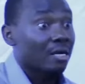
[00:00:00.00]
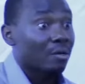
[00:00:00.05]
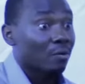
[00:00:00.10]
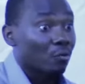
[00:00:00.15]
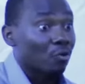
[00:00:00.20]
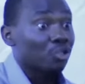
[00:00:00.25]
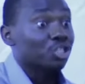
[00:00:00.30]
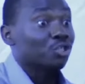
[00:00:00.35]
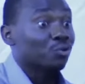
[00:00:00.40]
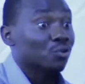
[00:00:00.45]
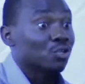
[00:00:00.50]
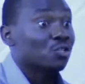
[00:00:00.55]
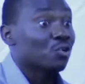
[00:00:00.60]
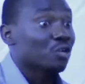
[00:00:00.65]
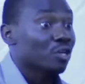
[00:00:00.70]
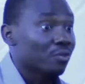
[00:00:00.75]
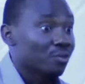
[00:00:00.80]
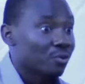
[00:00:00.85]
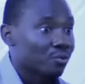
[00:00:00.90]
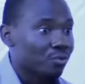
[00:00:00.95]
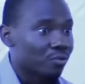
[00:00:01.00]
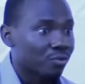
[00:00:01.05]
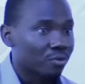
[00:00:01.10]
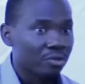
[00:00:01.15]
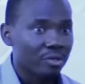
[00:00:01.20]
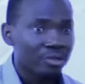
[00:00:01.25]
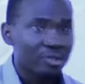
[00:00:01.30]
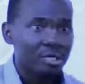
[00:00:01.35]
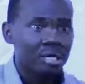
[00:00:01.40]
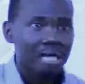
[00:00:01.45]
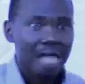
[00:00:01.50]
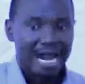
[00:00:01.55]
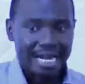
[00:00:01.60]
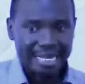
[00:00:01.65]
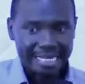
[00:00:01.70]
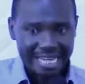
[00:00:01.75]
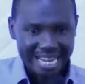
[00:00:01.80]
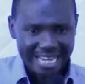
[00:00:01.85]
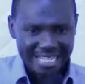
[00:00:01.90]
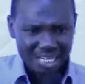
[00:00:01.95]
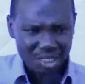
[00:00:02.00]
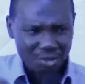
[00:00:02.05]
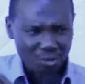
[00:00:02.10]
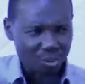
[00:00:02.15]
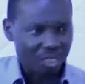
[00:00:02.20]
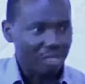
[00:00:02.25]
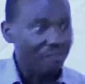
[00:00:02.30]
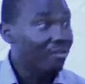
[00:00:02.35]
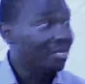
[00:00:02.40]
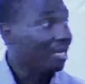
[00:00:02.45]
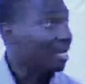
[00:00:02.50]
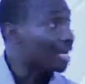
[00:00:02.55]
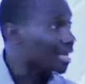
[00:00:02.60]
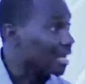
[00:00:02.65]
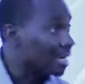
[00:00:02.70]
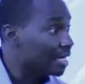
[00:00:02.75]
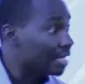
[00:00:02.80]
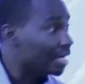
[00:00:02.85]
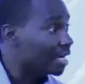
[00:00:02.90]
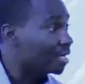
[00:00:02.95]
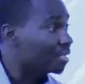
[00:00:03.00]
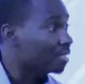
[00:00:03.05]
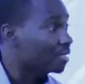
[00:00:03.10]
what she was going through. Akianza tu hivi analia.